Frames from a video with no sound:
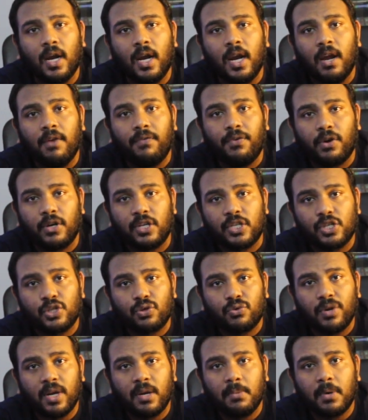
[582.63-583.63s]
If you're a
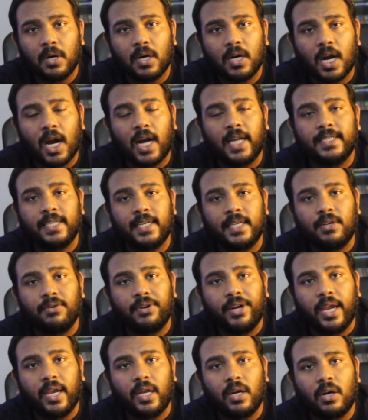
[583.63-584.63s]
streamer, content
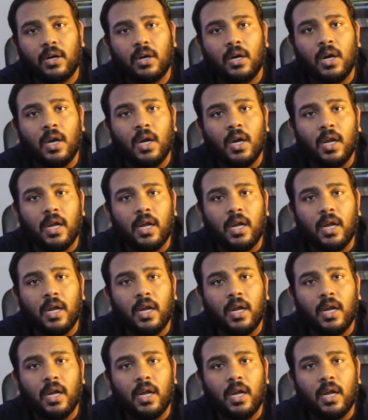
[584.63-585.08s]
creator,